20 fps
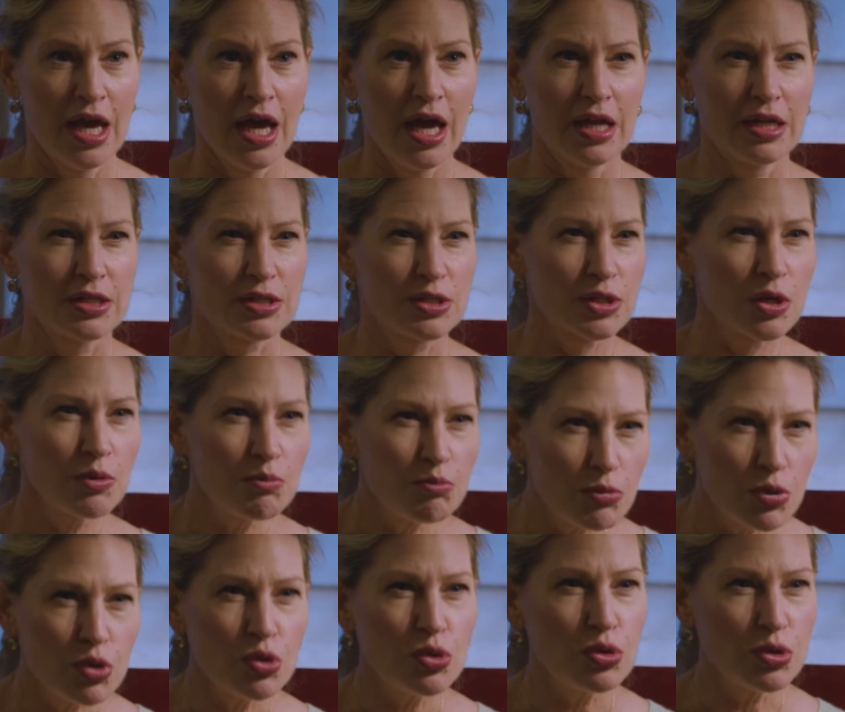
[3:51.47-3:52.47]
and it's so
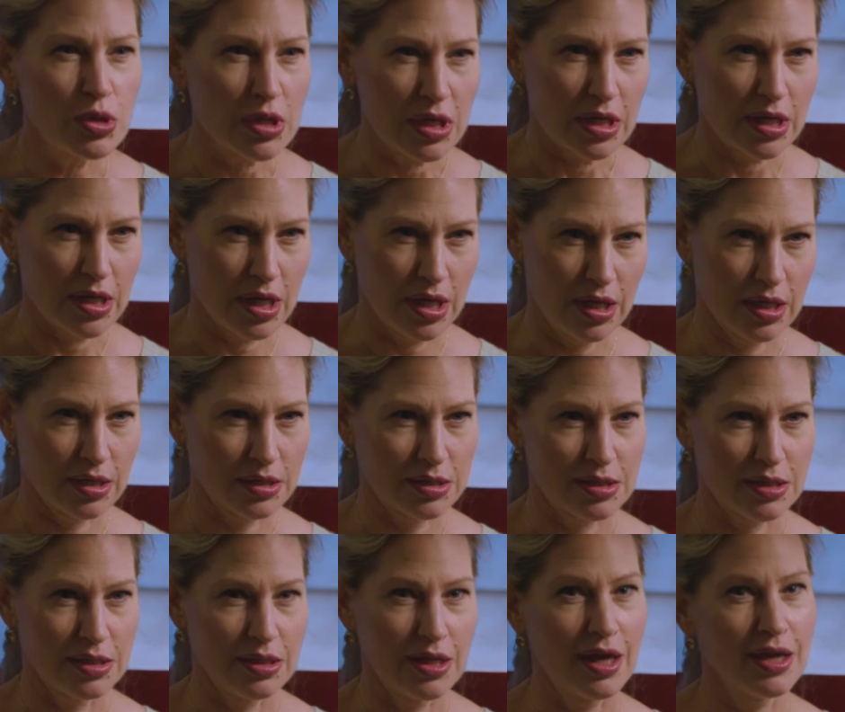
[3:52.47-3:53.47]
mood
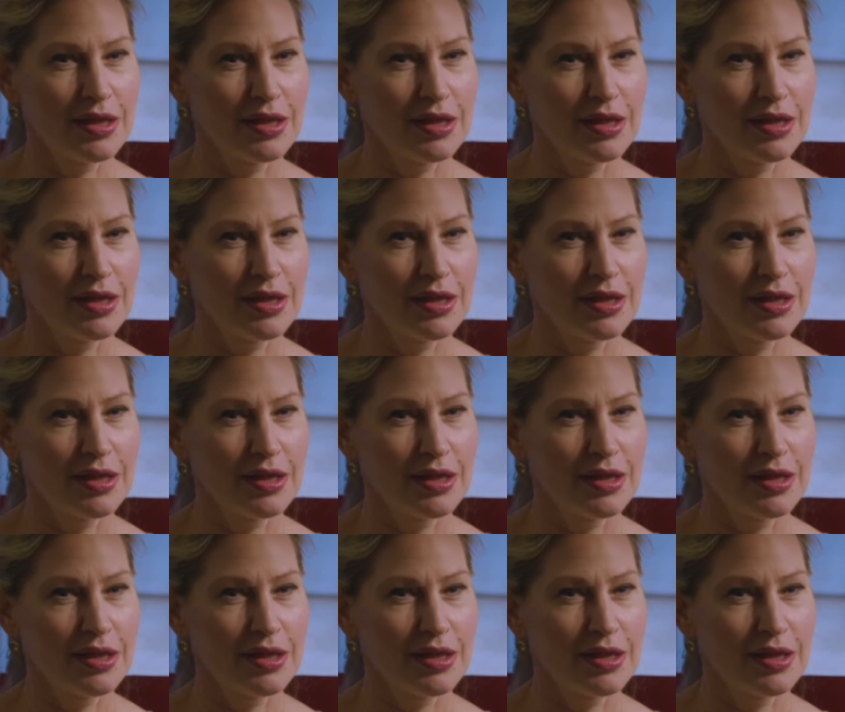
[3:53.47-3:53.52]
enhancing.